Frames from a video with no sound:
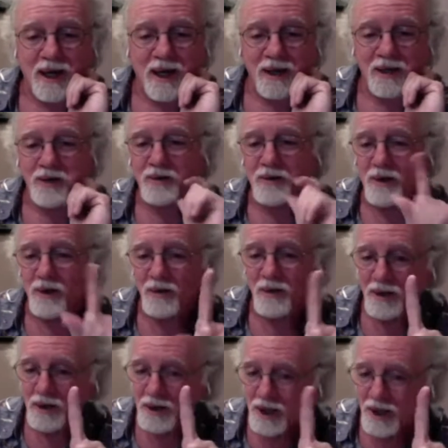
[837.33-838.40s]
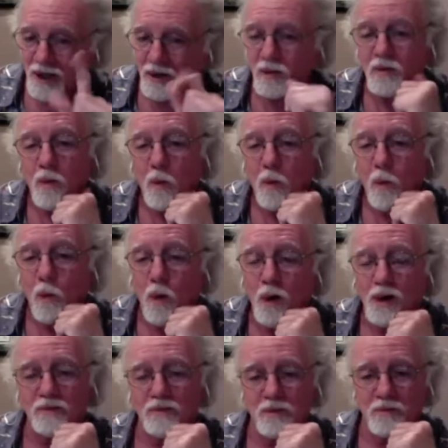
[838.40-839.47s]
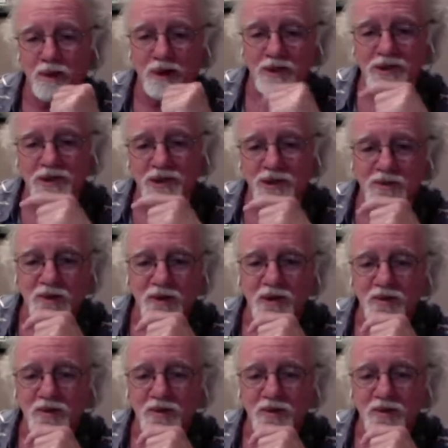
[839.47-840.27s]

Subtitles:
and you can only take one of your bases.